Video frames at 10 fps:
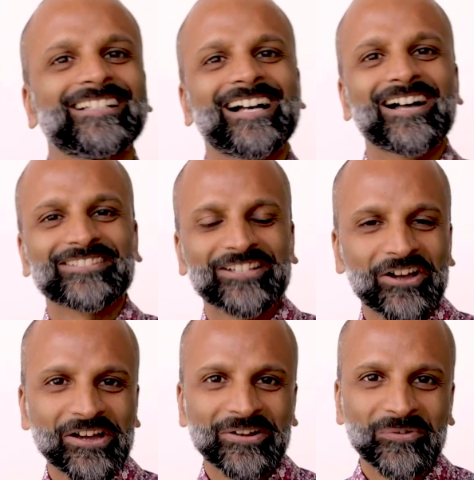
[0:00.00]
How's it
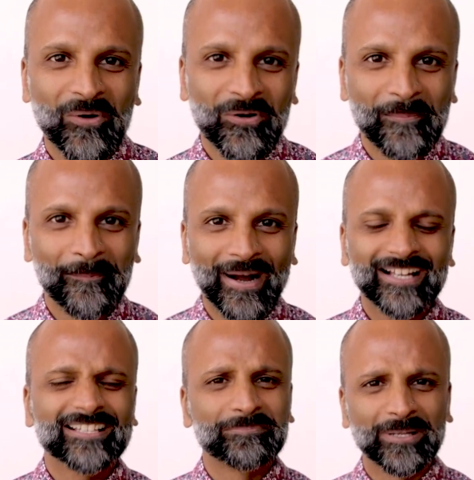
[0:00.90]
going? Welcome
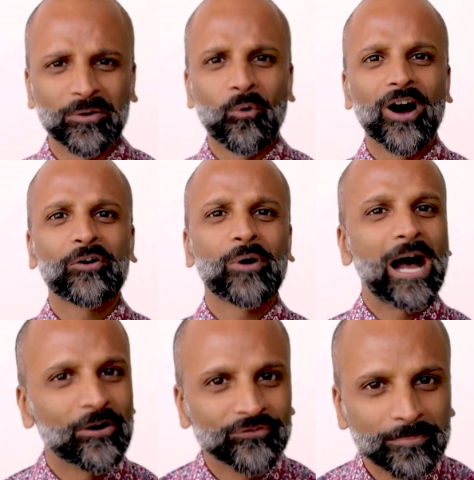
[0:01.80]
back. It's been a while.
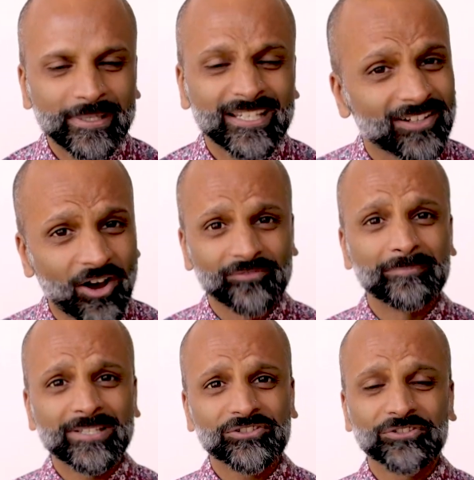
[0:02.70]
How have you been? I've
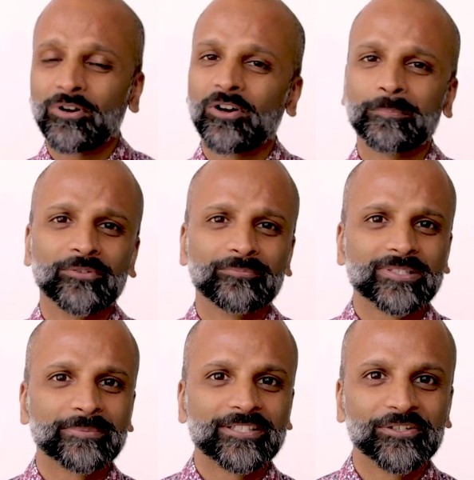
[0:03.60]
missed you. I hope you've
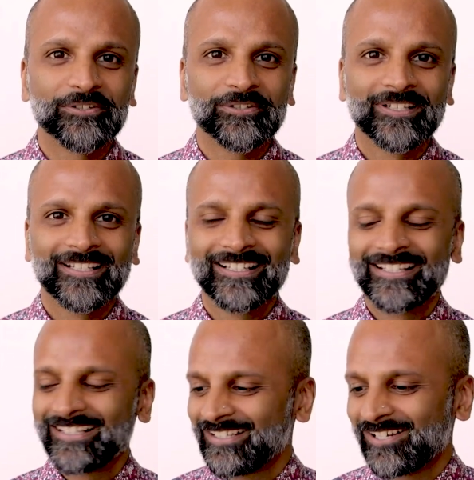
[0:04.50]
missed me too.
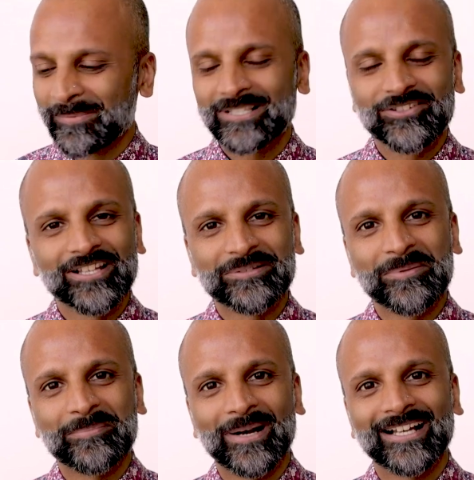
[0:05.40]
I'm excited to
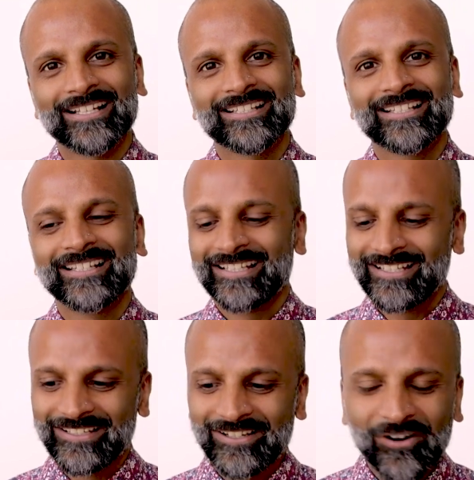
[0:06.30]
be back
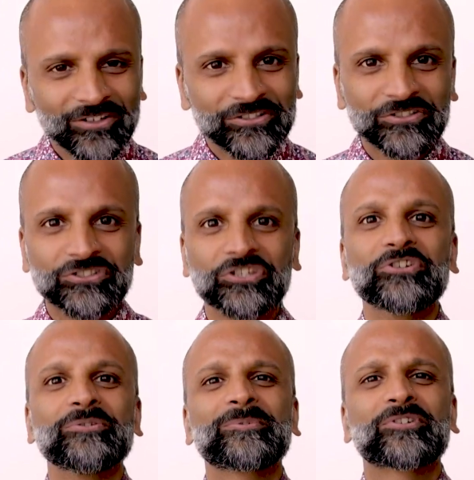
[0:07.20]
on
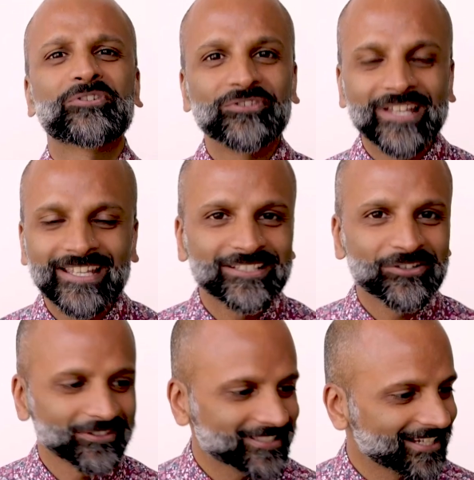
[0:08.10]
YouTube, creating
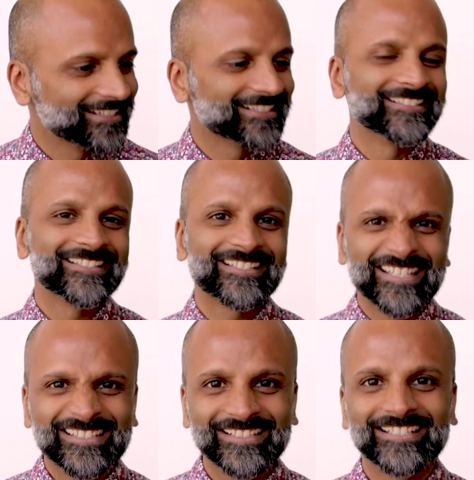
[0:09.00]
content
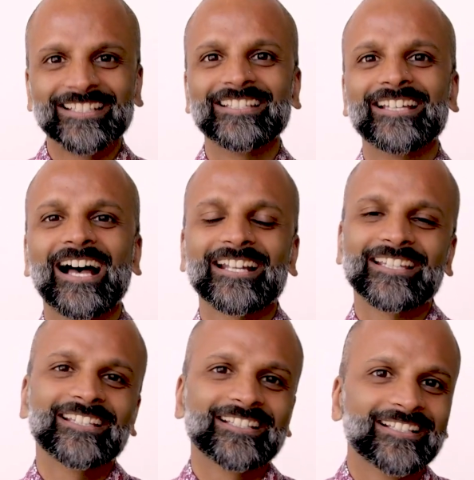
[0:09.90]
consistently,
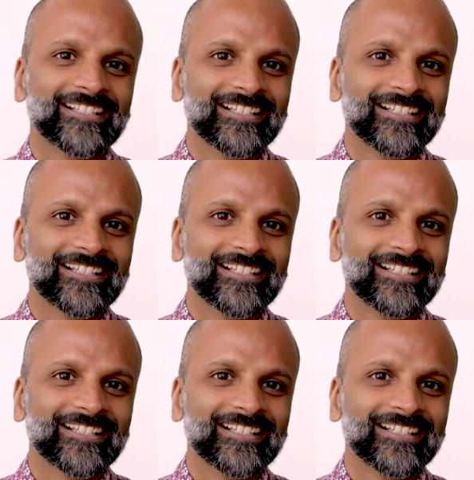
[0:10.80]
adding